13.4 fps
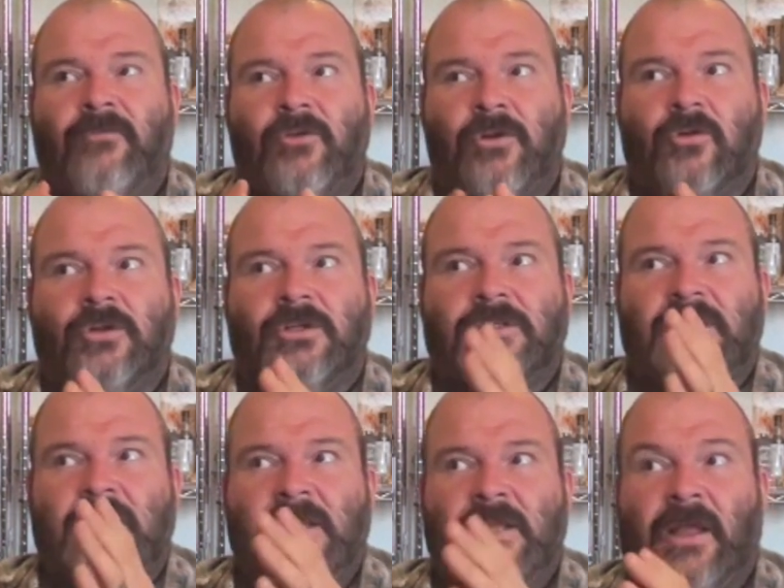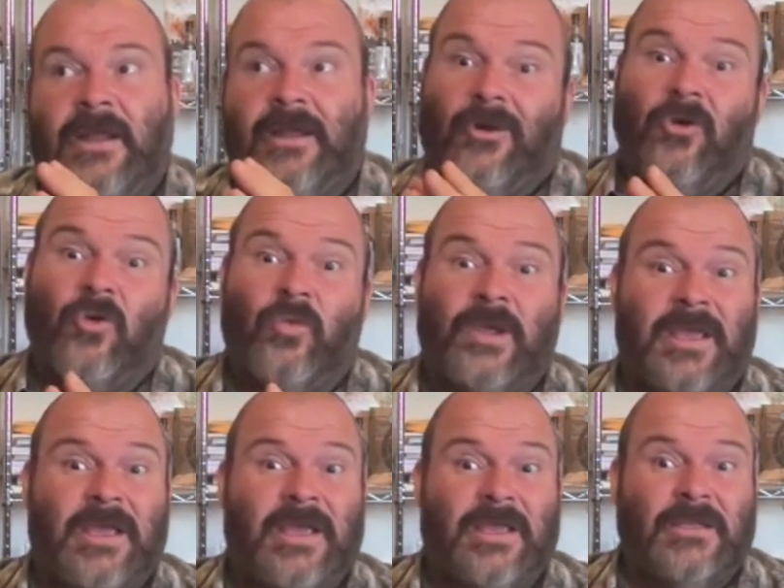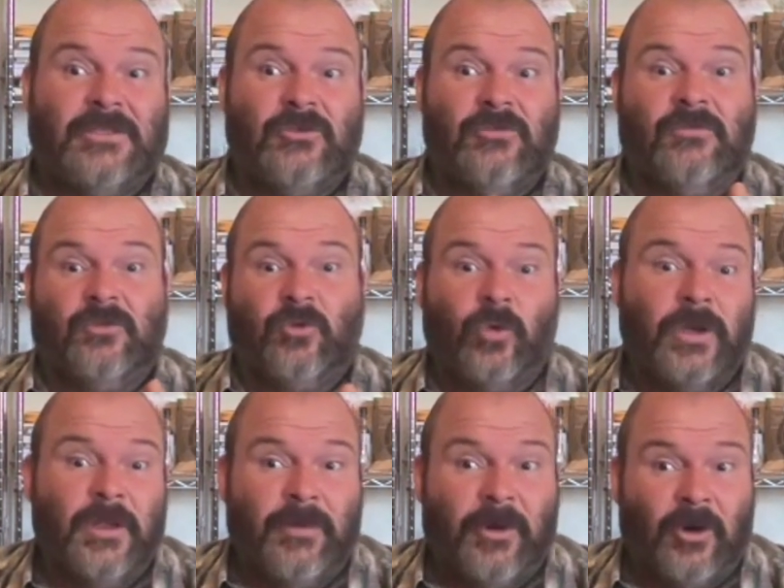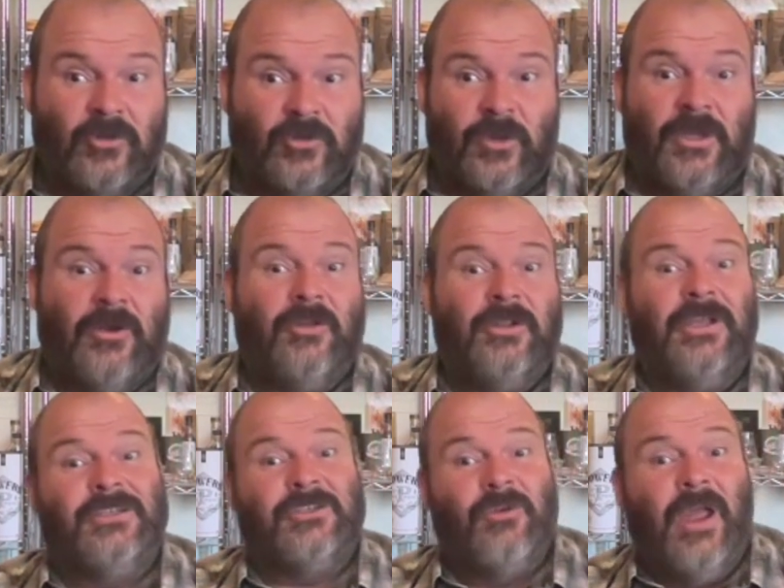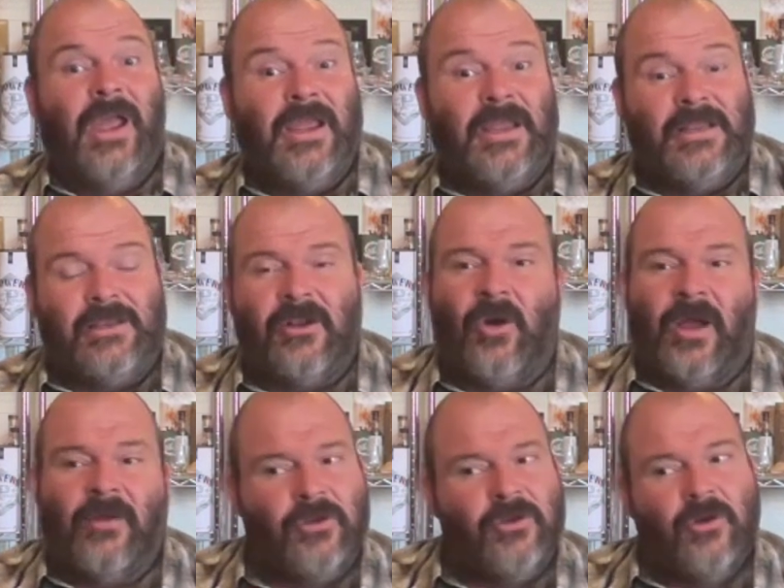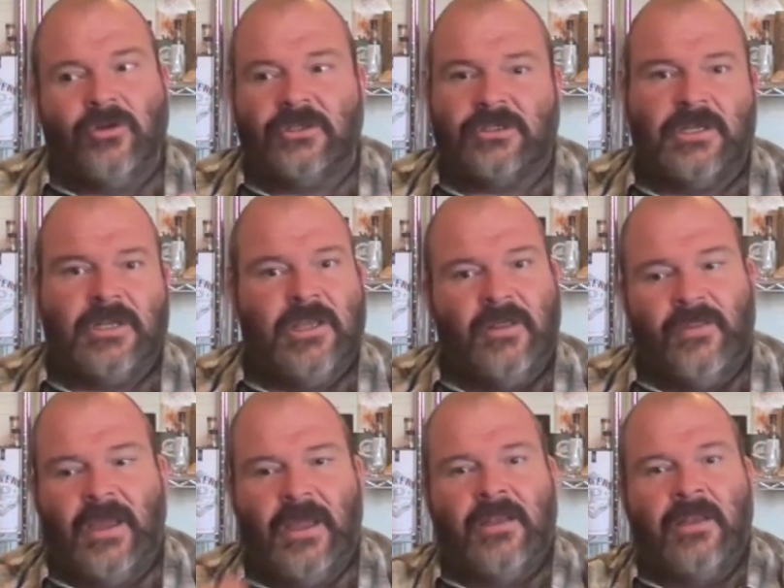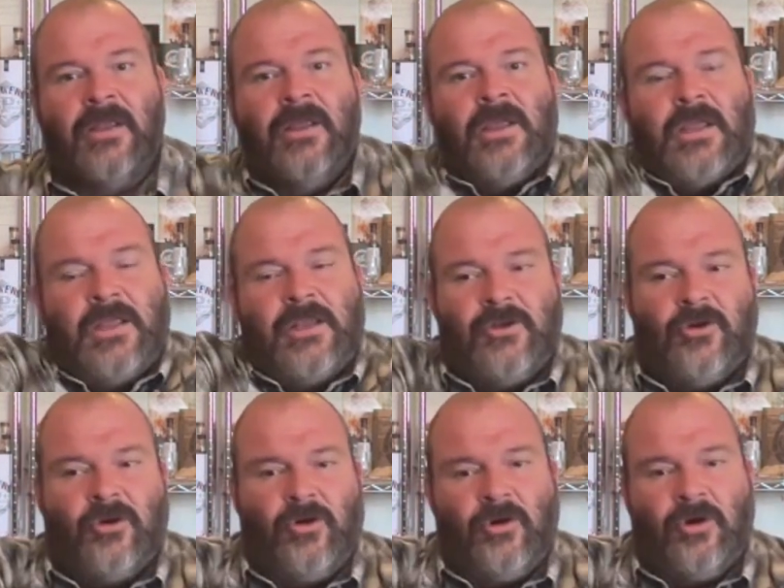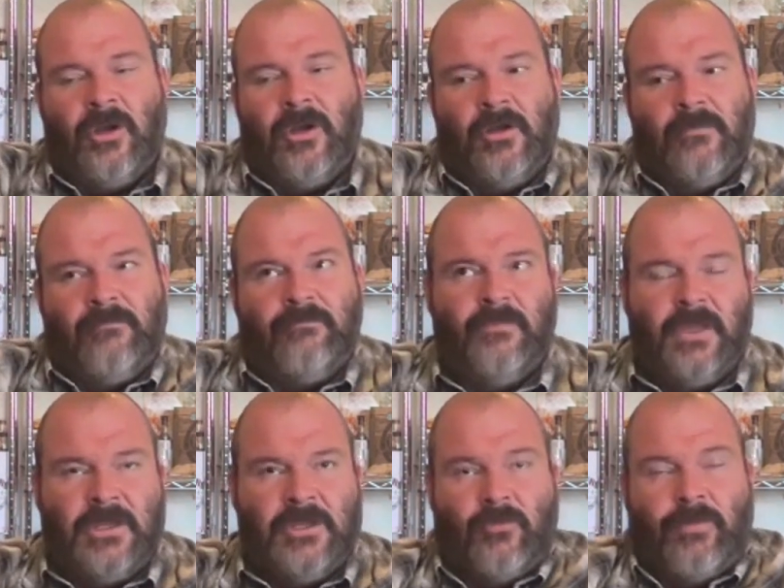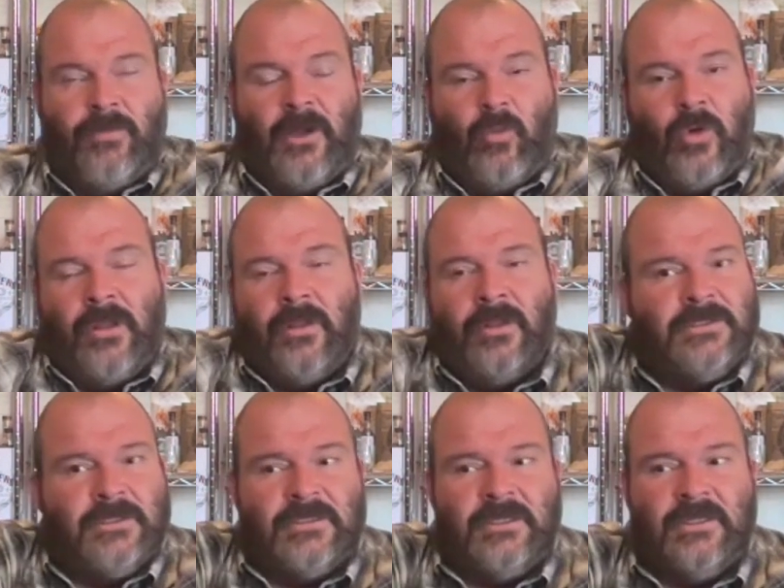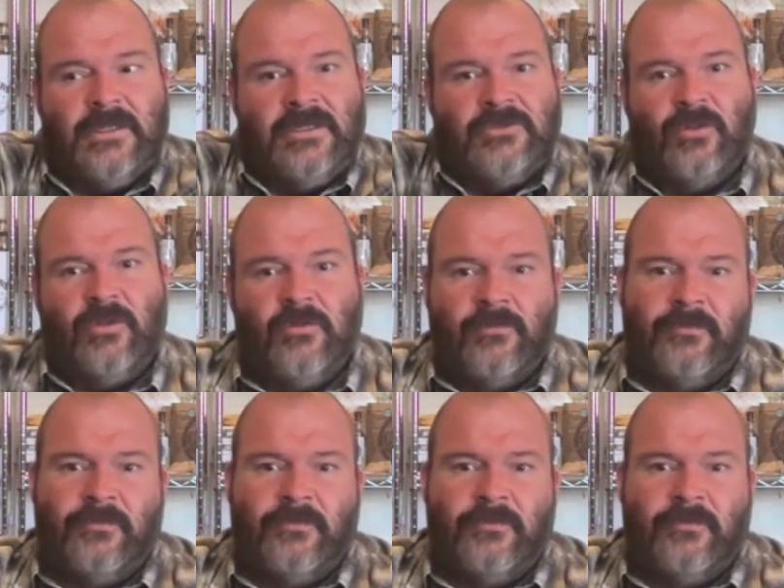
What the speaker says: you noticed any, like, oh, we can't get you 20 barrels, we can only get you 8? Have you noticed any of that in your wheelings and dealings with them?